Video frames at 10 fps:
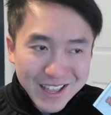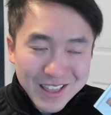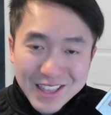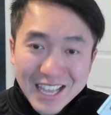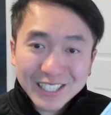
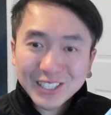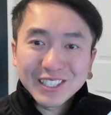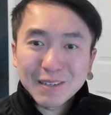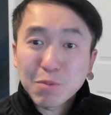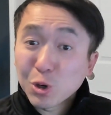
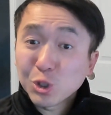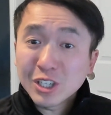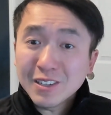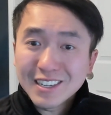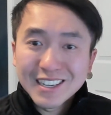this
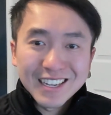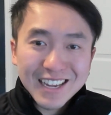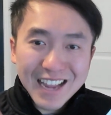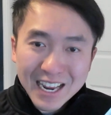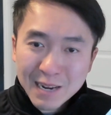person
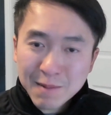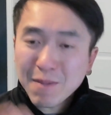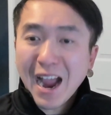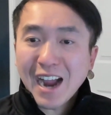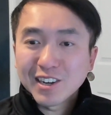and come
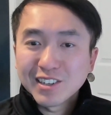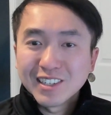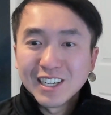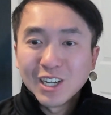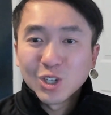back.
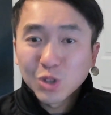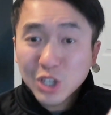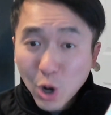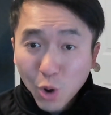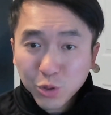So
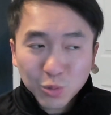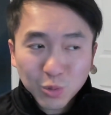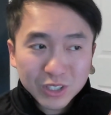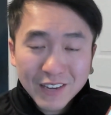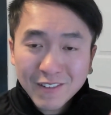the oath
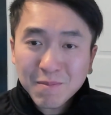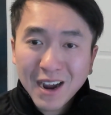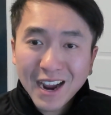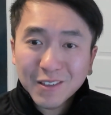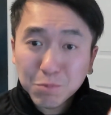was given
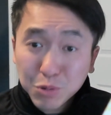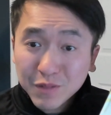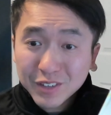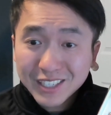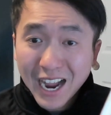by the
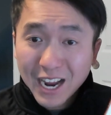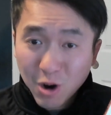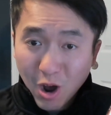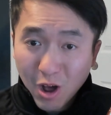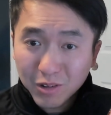previous High
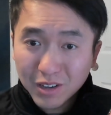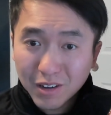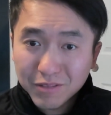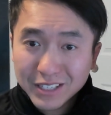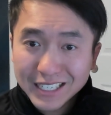Kahl
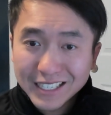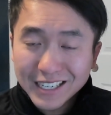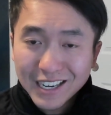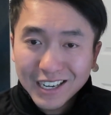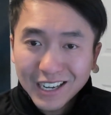of the
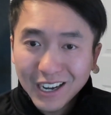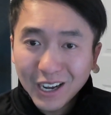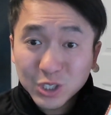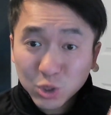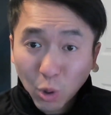
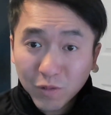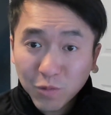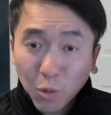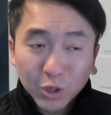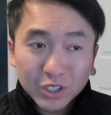
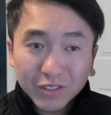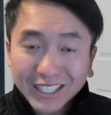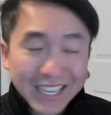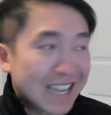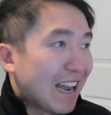Starforge of the
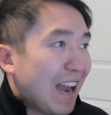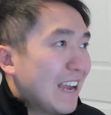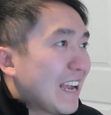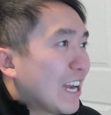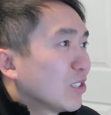kin.
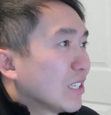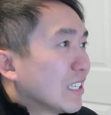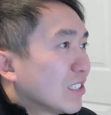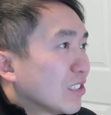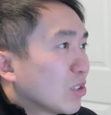
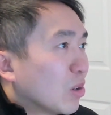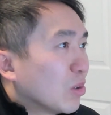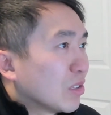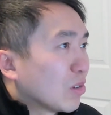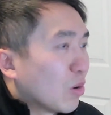Let's just
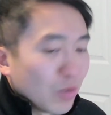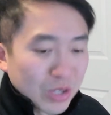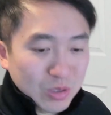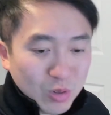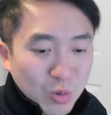go over this real